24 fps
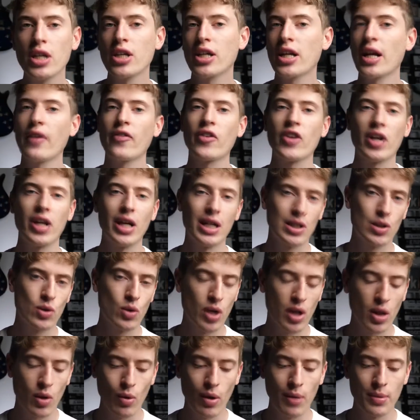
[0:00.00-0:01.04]
You're gonna have to connect to
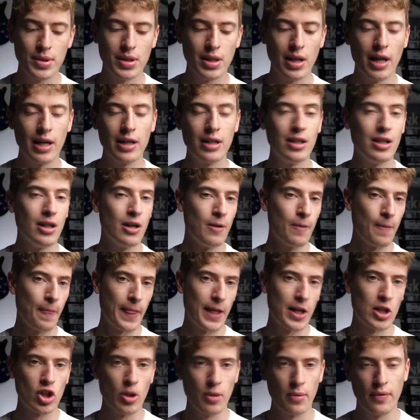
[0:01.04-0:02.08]
another website, you know,
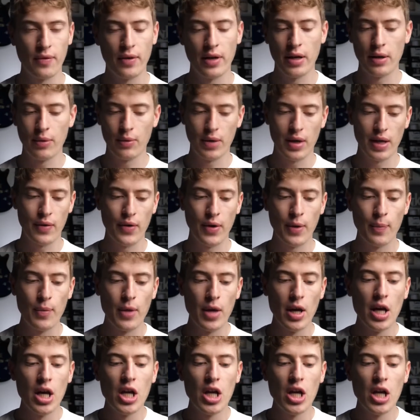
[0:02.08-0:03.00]
Shopify, whatever.